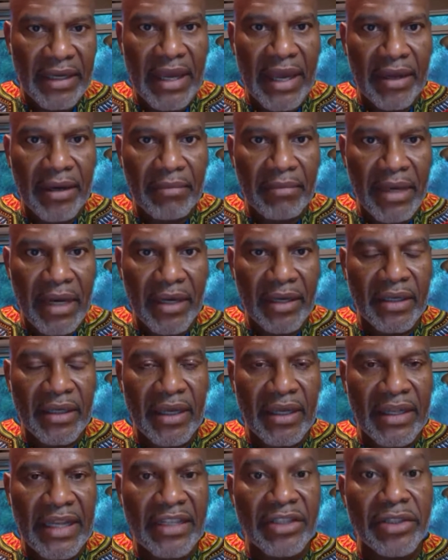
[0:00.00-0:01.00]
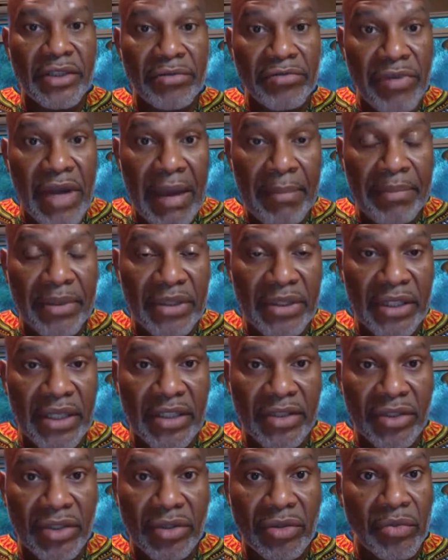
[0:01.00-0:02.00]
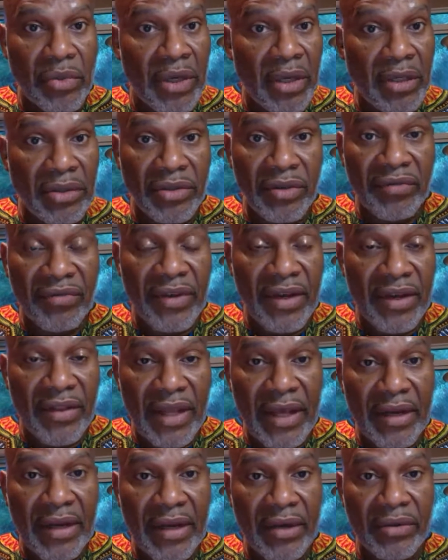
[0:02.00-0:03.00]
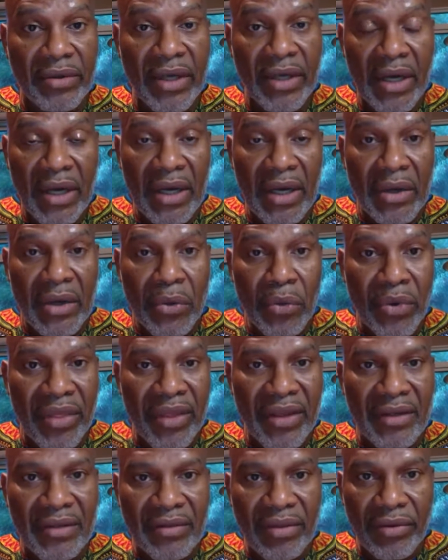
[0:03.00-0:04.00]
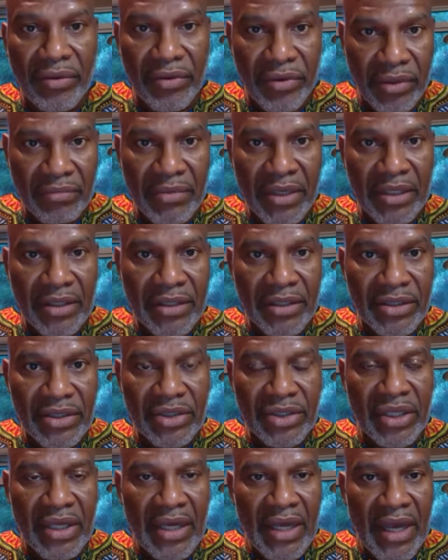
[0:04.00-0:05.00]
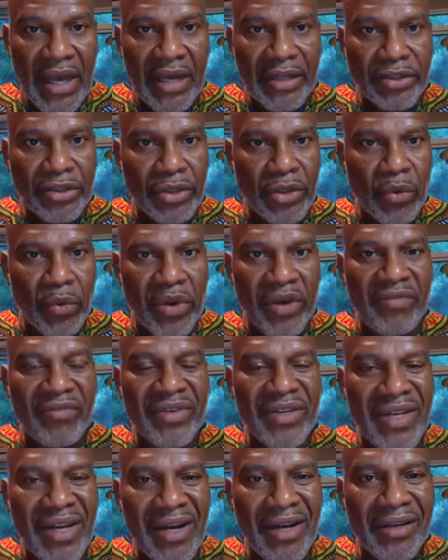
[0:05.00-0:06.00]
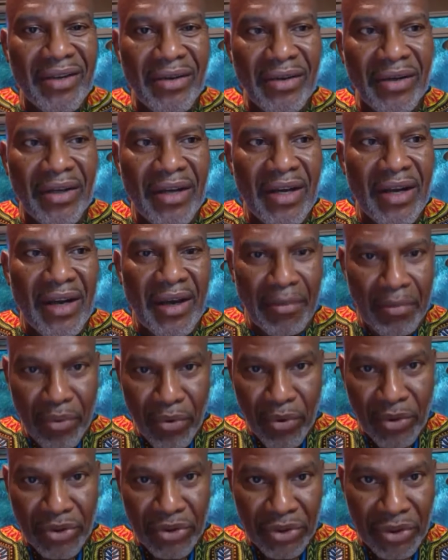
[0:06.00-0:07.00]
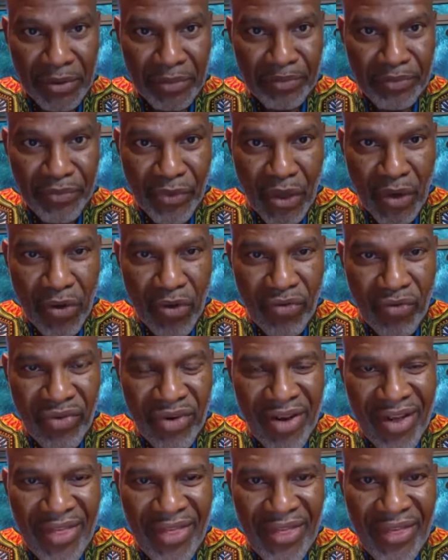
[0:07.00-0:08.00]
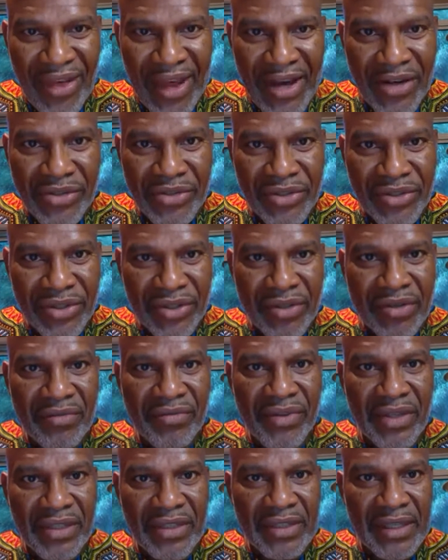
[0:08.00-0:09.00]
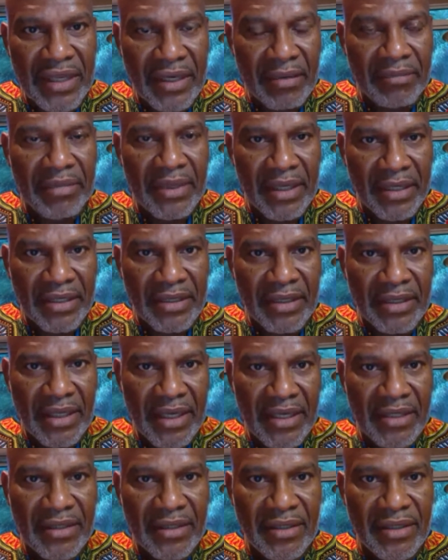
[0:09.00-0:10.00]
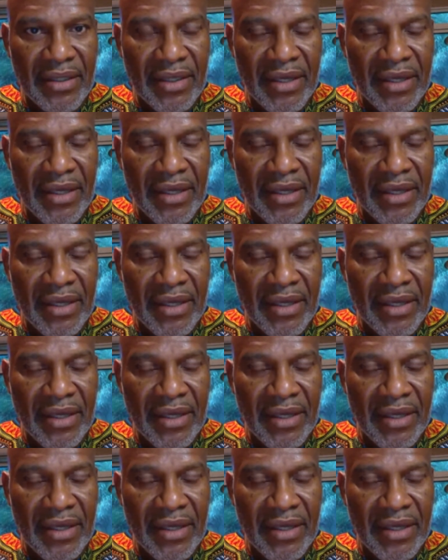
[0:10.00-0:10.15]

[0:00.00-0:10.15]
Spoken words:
antibody, and that's a rapid test as well. You find that out within 30 minutes, and so we've done, Portia, over 1,000 of these antibody tests,